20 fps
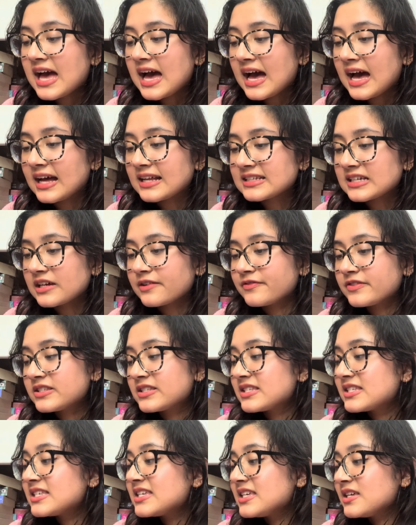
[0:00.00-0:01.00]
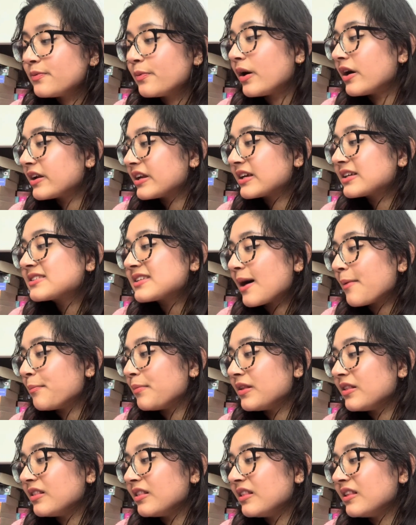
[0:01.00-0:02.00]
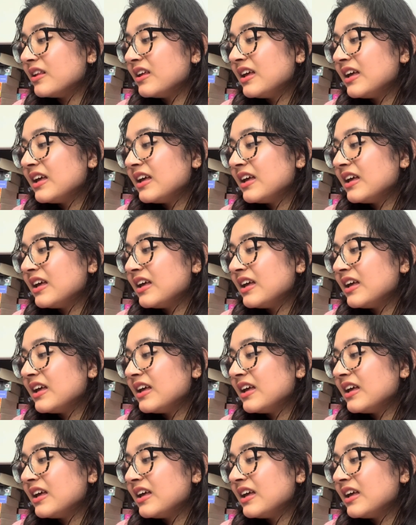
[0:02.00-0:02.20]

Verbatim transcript: and kind of see what an example